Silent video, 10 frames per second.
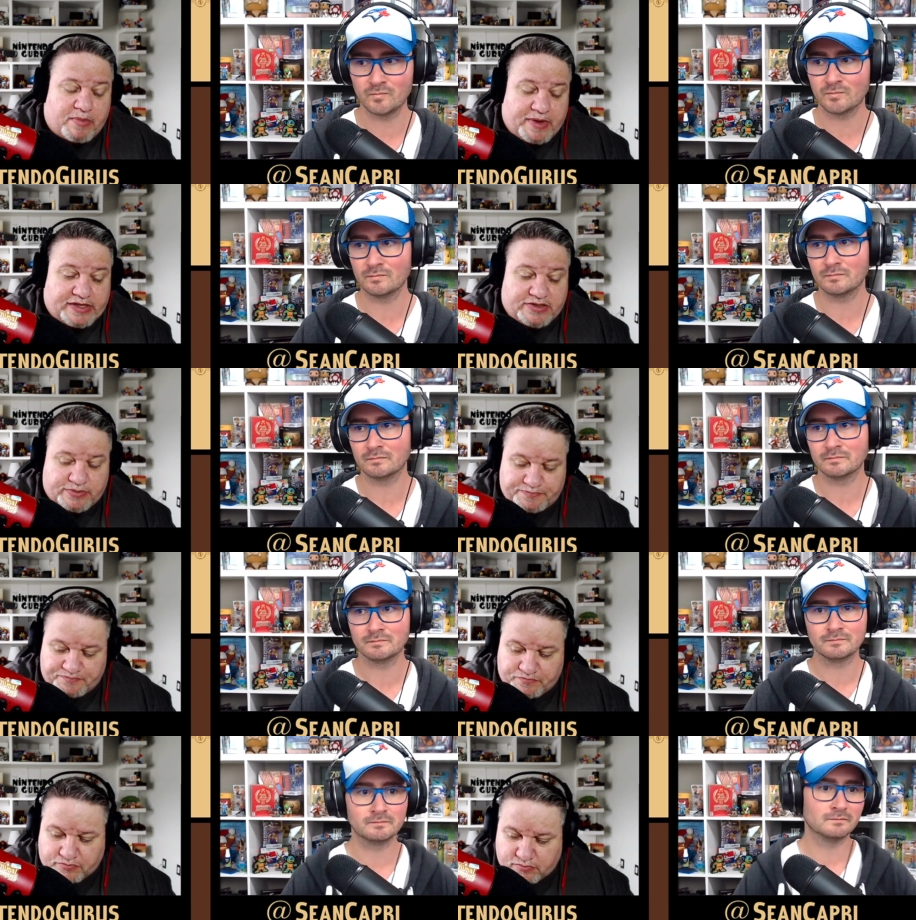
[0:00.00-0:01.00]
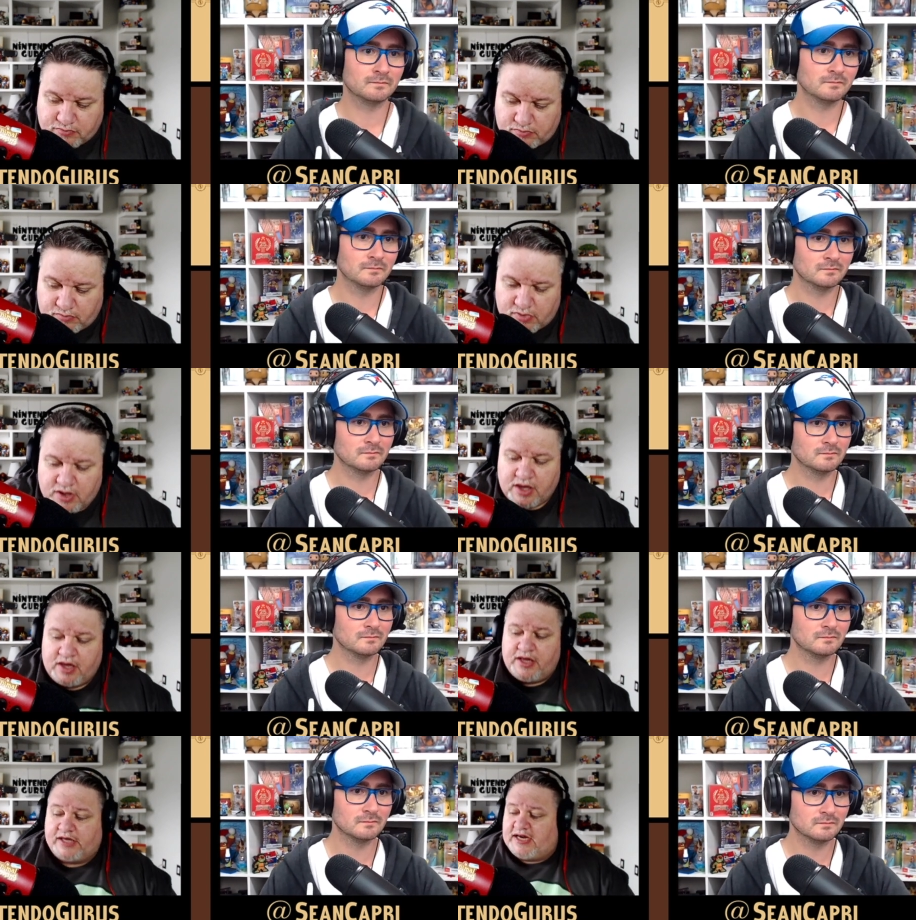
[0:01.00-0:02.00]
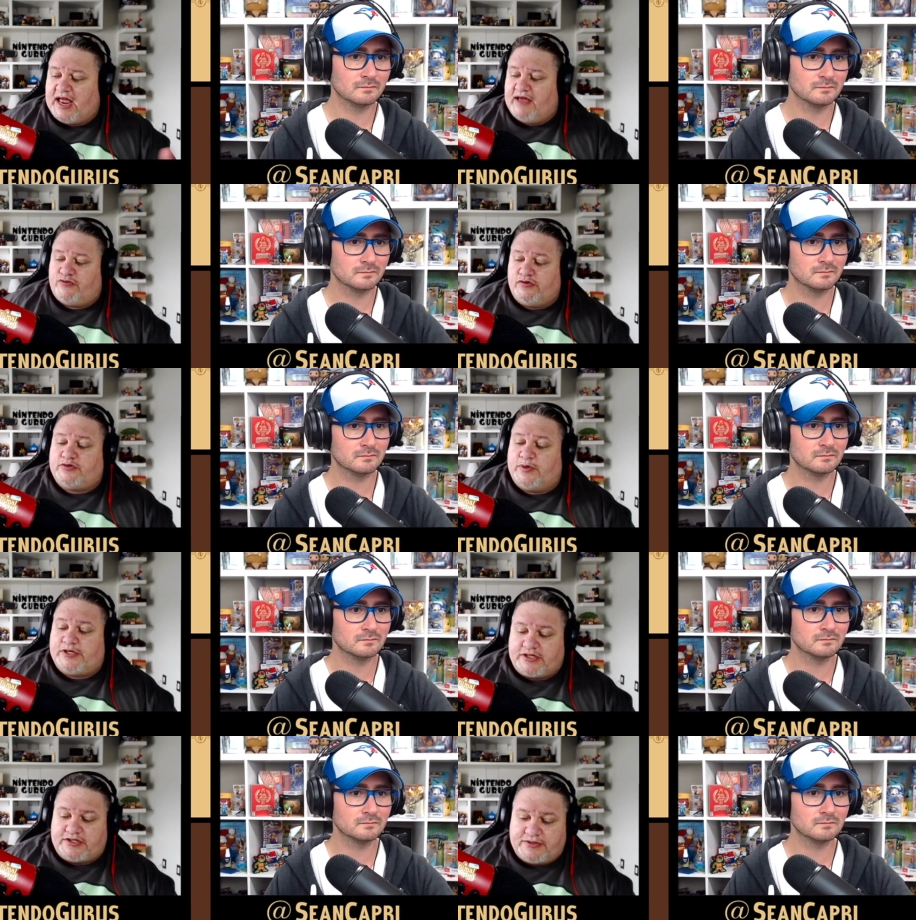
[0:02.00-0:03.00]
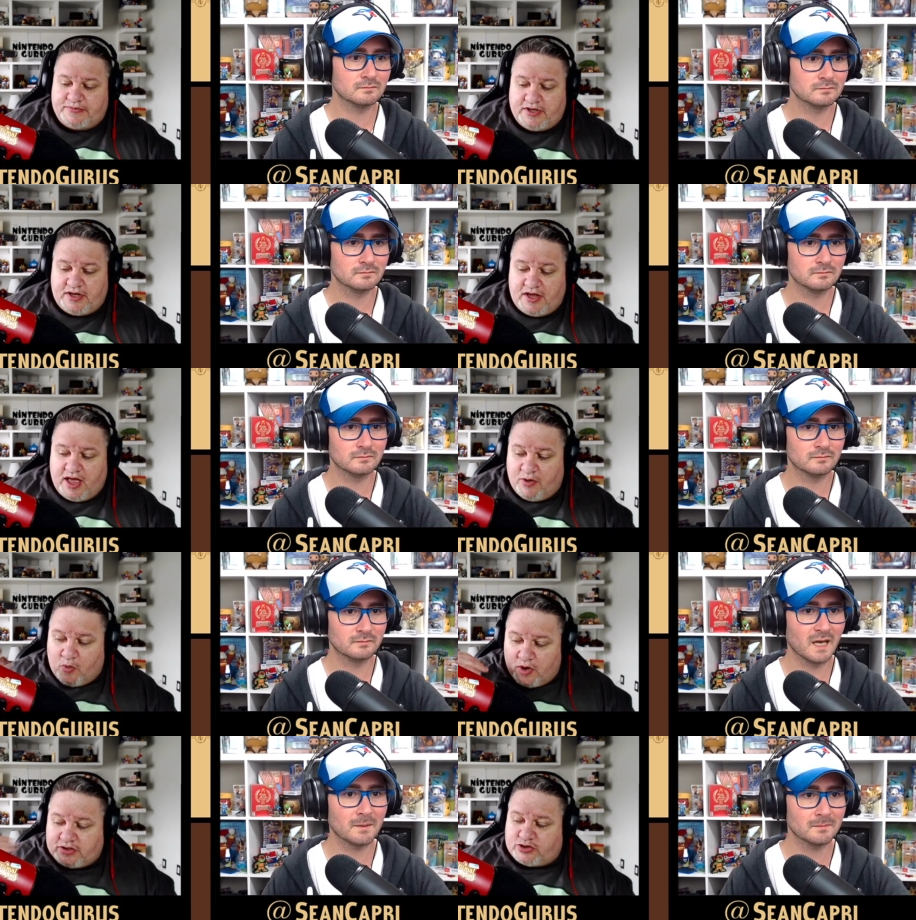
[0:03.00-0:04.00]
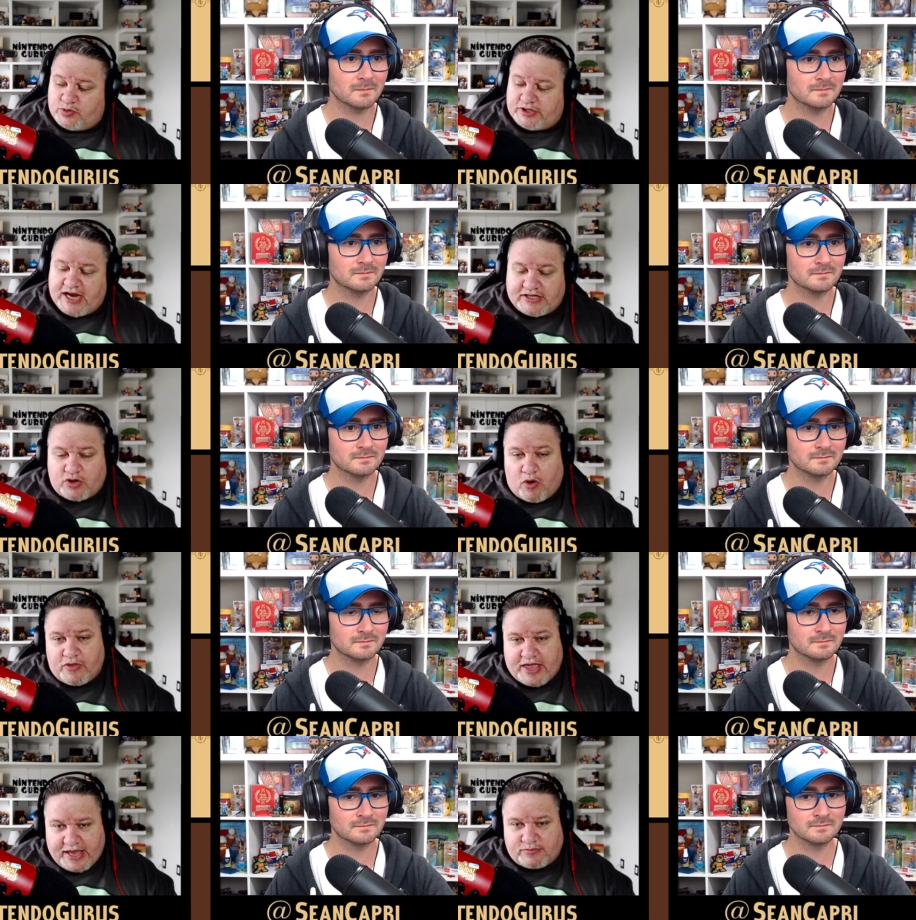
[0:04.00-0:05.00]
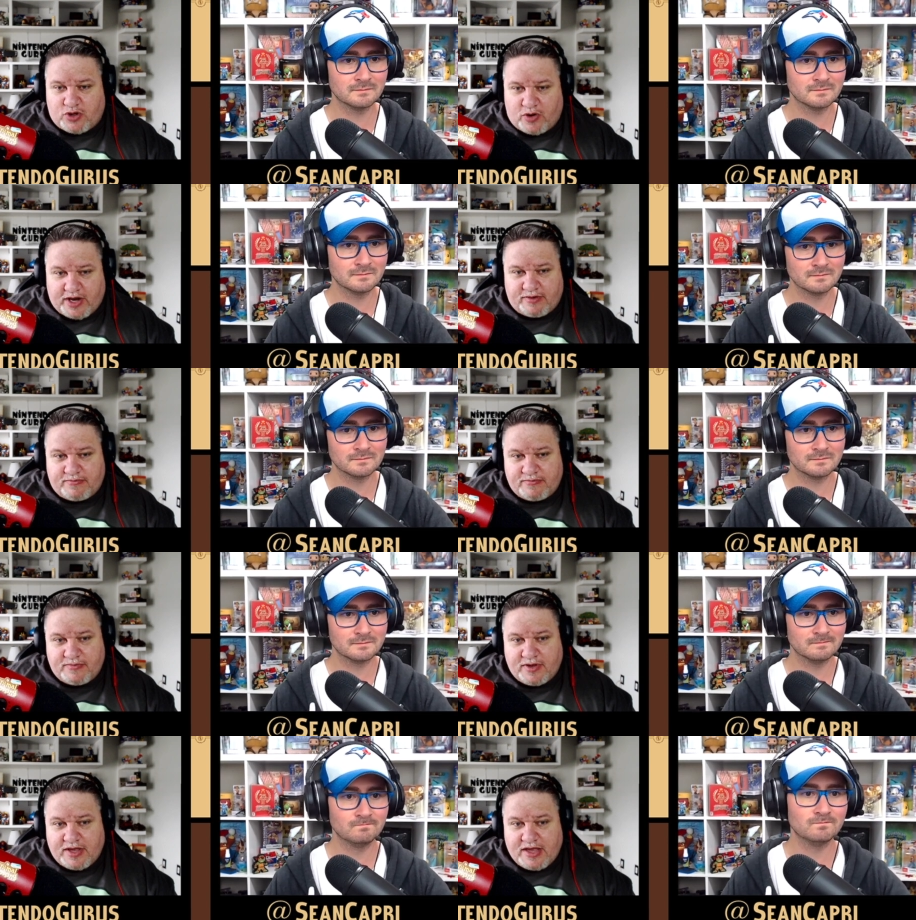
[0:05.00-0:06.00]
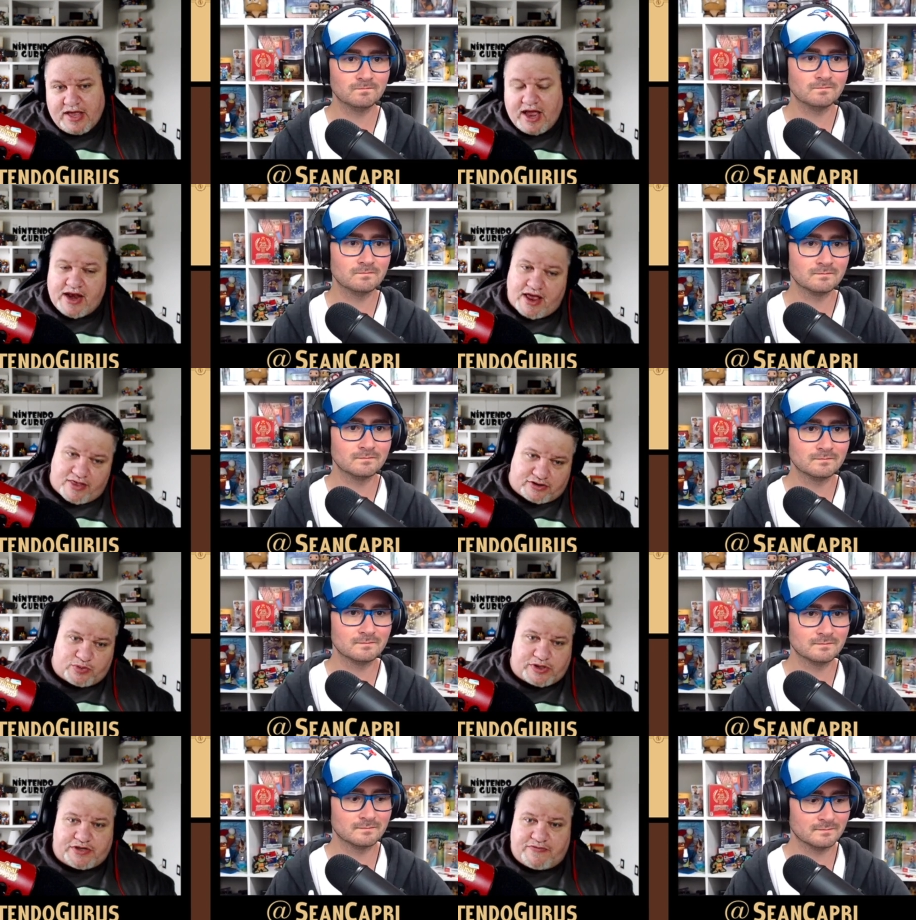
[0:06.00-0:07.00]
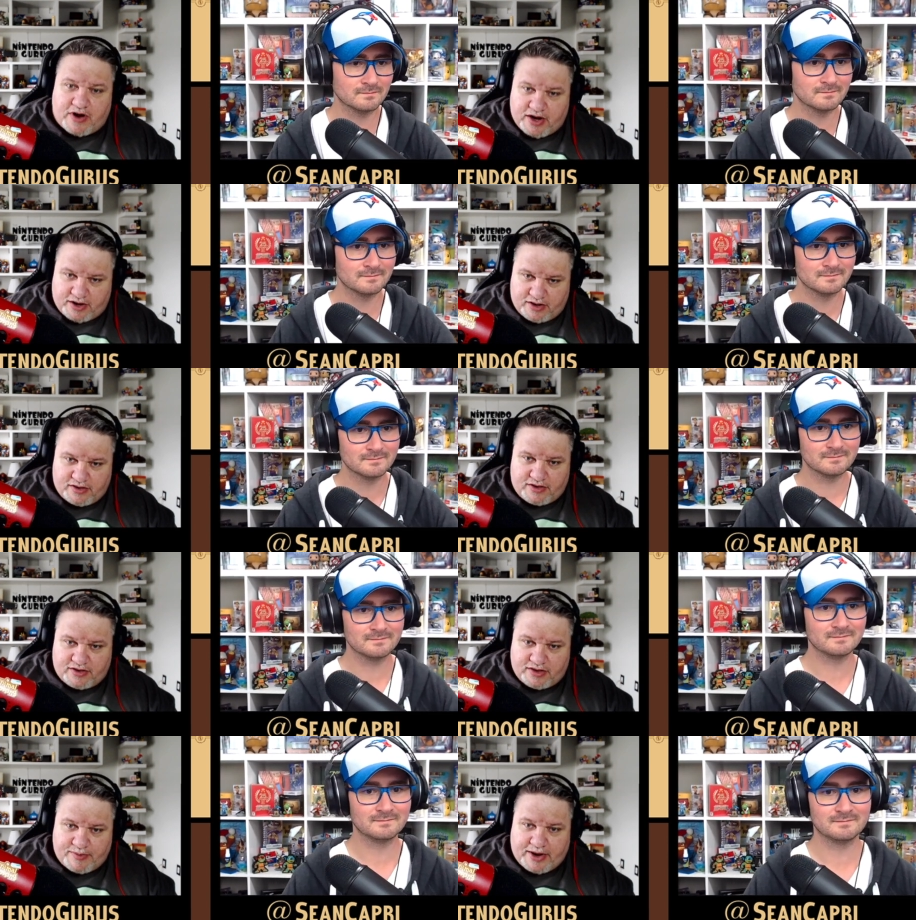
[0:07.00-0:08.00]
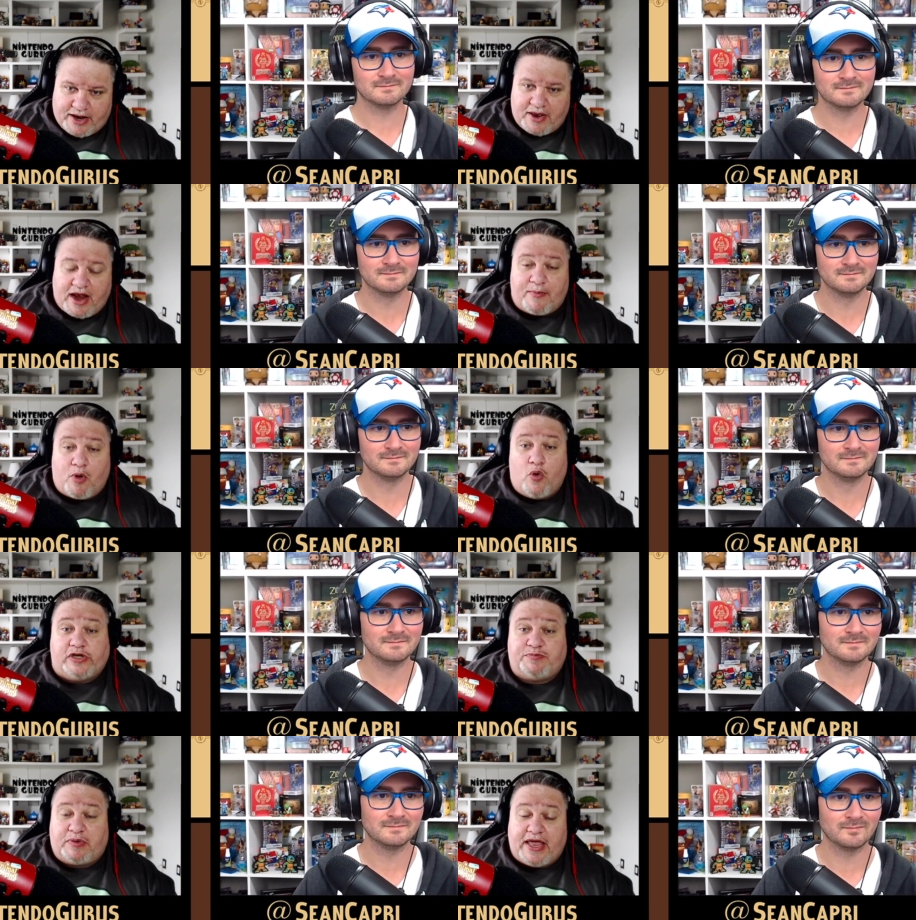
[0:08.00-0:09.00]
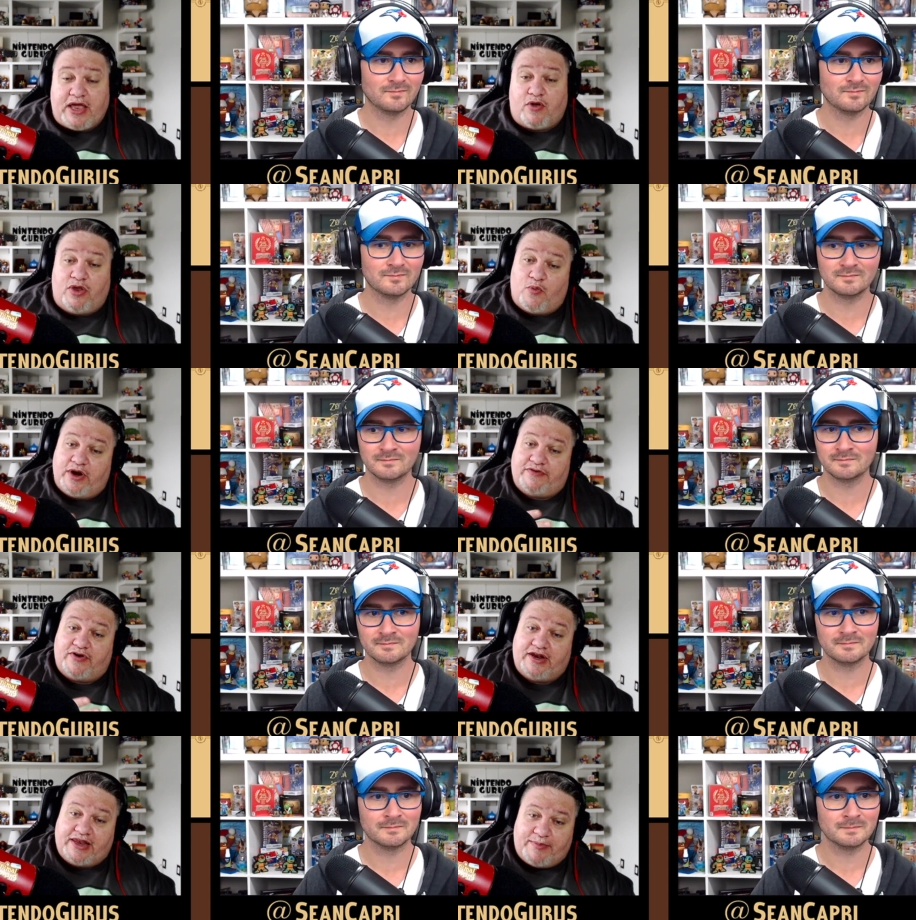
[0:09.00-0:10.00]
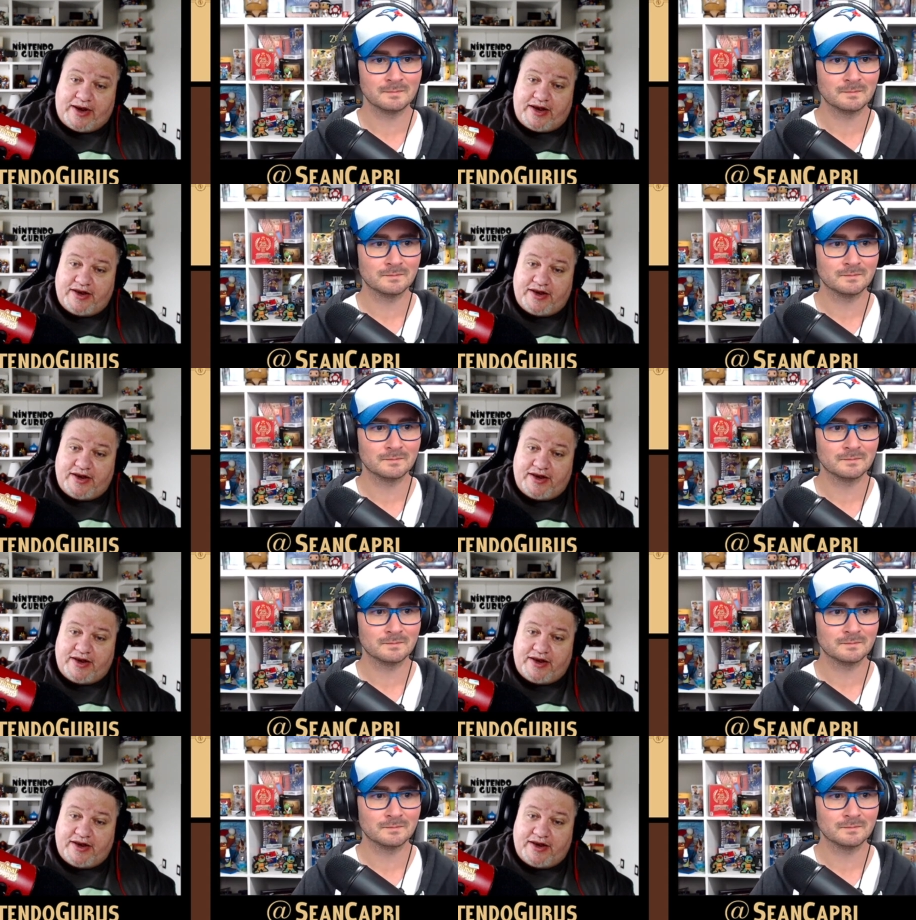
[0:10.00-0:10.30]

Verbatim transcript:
Speaker 1: is is that I have two switches, and one yeah. switch has all the games on it, mm-hmm. and the other switch is very limited, and I'm always playing on the one that's very limited,